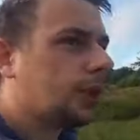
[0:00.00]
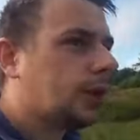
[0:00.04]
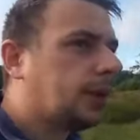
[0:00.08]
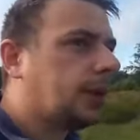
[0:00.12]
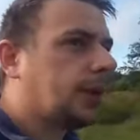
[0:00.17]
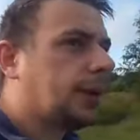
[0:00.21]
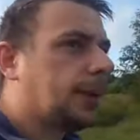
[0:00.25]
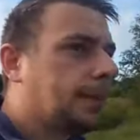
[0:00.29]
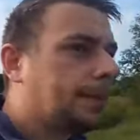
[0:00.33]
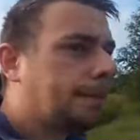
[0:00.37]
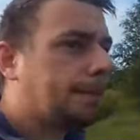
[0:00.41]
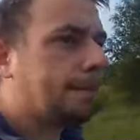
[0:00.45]

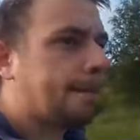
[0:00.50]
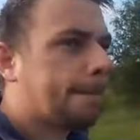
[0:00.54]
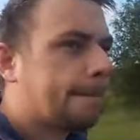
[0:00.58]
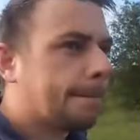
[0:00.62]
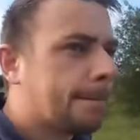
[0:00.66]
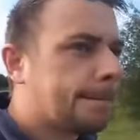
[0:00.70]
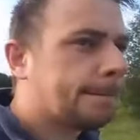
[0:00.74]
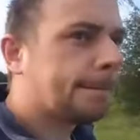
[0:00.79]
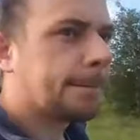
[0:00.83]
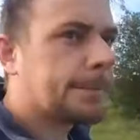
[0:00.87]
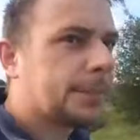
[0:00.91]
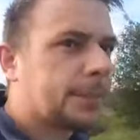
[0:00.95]
Yeah.
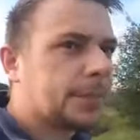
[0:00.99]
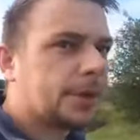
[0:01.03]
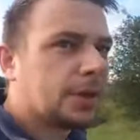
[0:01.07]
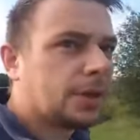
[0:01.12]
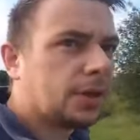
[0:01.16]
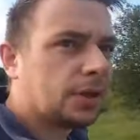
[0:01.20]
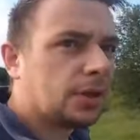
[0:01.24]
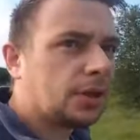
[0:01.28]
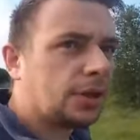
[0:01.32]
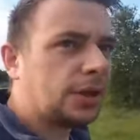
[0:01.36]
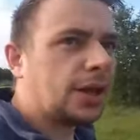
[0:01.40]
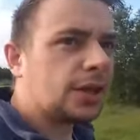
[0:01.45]

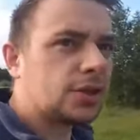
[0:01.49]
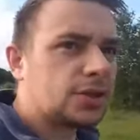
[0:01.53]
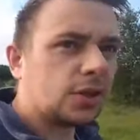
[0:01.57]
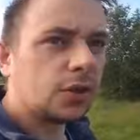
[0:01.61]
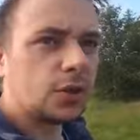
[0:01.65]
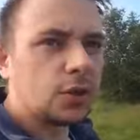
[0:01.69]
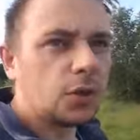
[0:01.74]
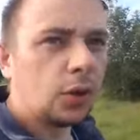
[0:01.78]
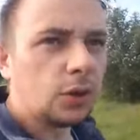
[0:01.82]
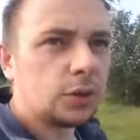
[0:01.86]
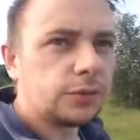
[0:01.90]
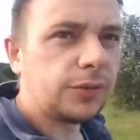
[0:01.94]
Got a nice little
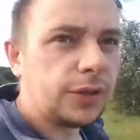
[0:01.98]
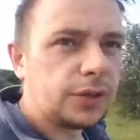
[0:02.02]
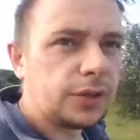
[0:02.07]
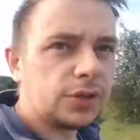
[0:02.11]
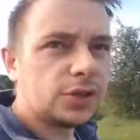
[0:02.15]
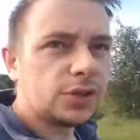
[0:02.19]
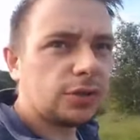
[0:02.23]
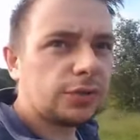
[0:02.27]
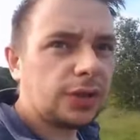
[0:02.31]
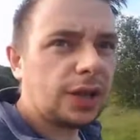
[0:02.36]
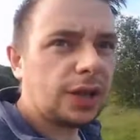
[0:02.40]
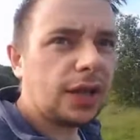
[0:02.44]

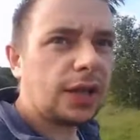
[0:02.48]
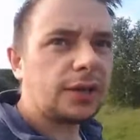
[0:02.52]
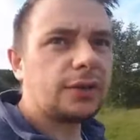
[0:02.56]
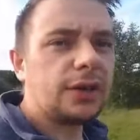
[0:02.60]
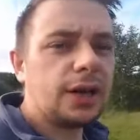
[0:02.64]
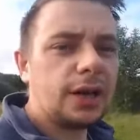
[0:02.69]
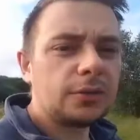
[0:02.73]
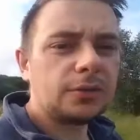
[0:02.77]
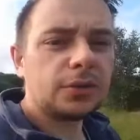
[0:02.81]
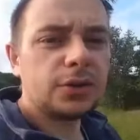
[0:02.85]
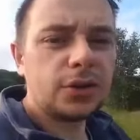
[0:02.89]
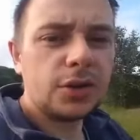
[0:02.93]
goldfinch flying
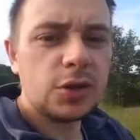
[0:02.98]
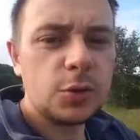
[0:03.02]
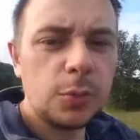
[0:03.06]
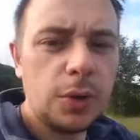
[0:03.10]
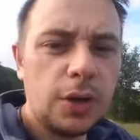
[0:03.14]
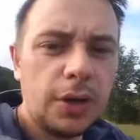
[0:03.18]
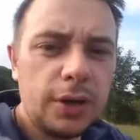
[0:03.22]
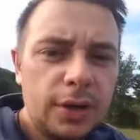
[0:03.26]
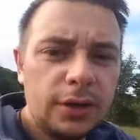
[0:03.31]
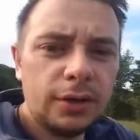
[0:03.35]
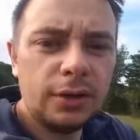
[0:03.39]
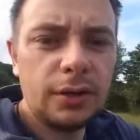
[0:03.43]
around this
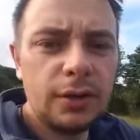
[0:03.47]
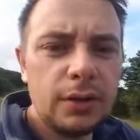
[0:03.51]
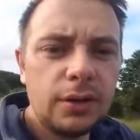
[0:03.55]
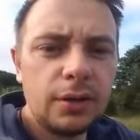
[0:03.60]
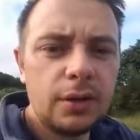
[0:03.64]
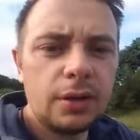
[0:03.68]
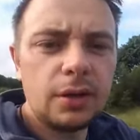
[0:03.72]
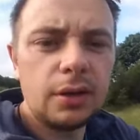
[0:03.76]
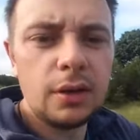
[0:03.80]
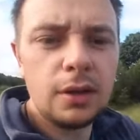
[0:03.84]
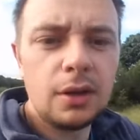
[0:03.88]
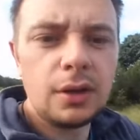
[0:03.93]
morning.
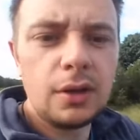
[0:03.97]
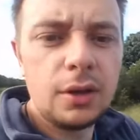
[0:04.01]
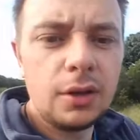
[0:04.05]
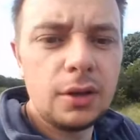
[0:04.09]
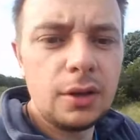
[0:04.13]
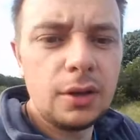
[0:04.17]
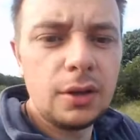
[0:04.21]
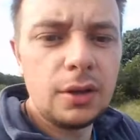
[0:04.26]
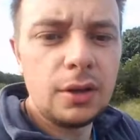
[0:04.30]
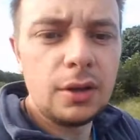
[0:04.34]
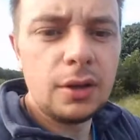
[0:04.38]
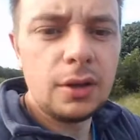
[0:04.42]

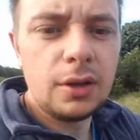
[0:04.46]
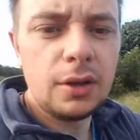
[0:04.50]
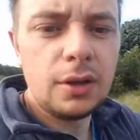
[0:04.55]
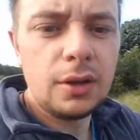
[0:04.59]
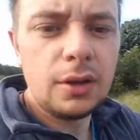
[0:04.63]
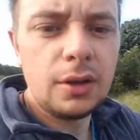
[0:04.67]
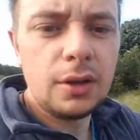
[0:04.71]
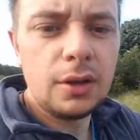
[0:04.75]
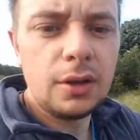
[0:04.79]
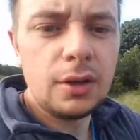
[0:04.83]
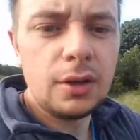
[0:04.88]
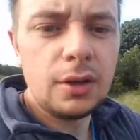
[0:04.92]
Turn the camera